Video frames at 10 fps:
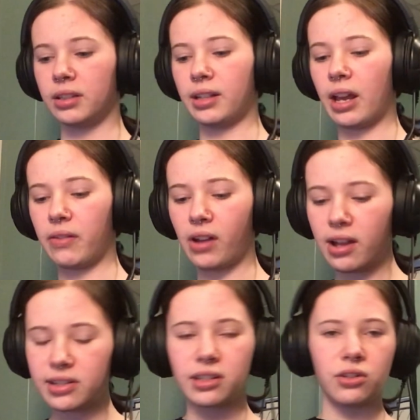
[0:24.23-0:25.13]
Now, the
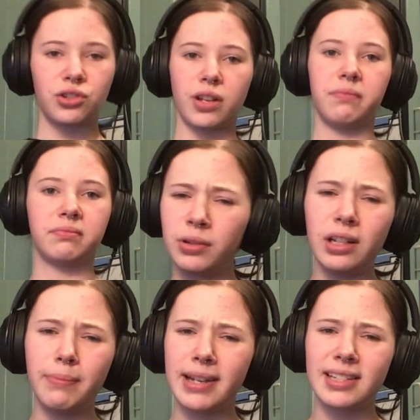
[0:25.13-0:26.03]
Constitution,
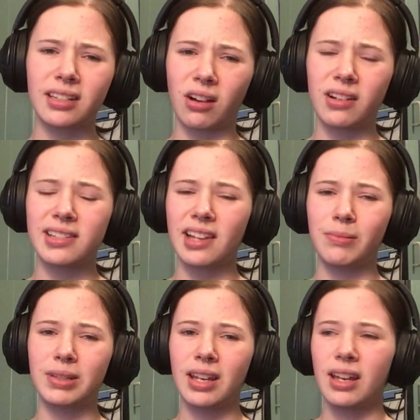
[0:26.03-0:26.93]
pretty basic
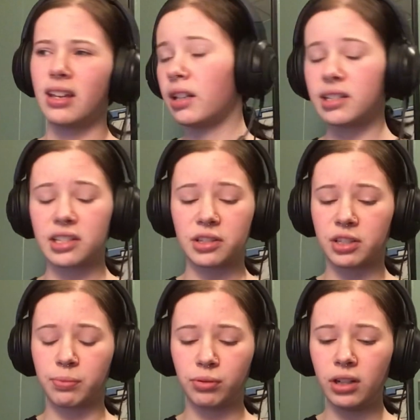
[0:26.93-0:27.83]
concept. It is the
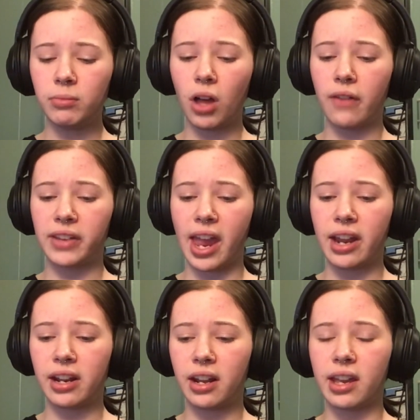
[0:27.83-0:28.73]
supreme law of
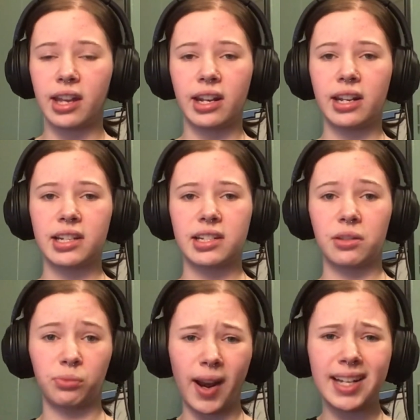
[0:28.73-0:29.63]
Canada, and it is the
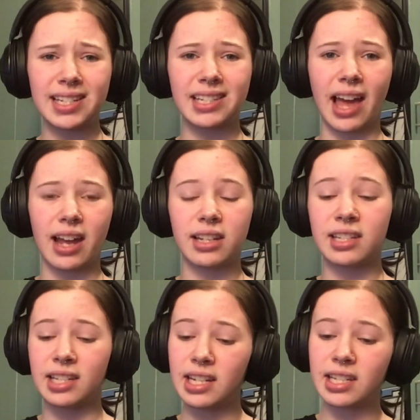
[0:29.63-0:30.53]
rights that
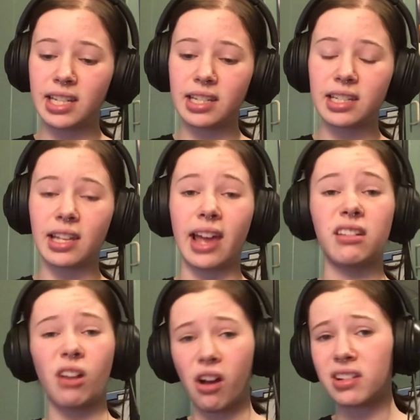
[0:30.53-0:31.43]
citizens
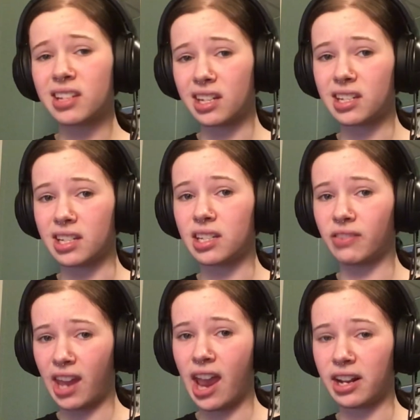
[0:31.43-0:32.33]
and non-citizens of
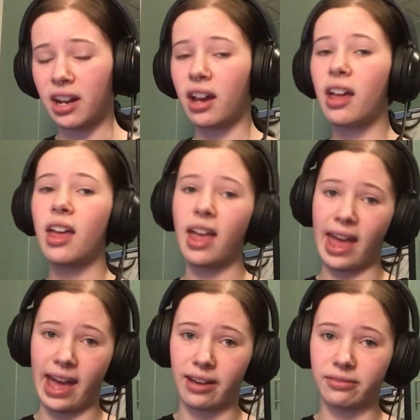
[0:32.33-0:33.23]
Canada
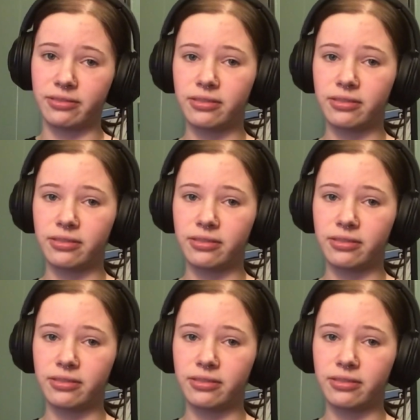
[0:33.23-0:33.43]
have.